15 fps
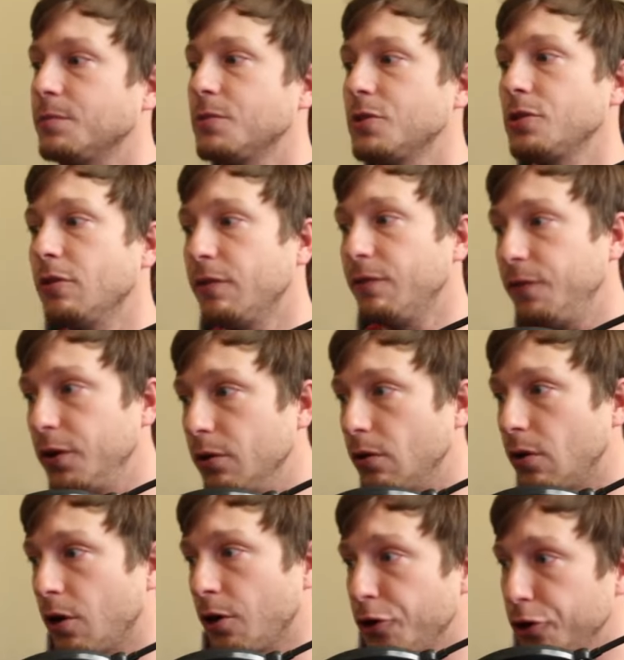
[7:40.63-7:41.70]
So a few
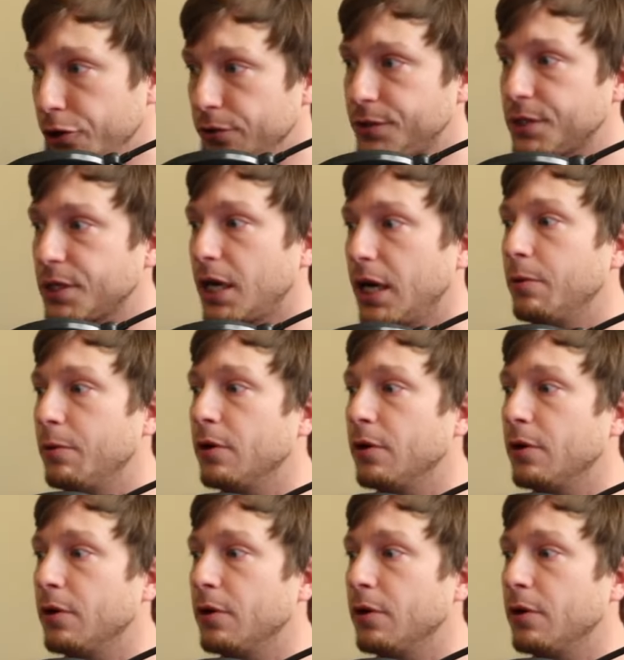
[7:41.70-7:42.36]
are New Cyber,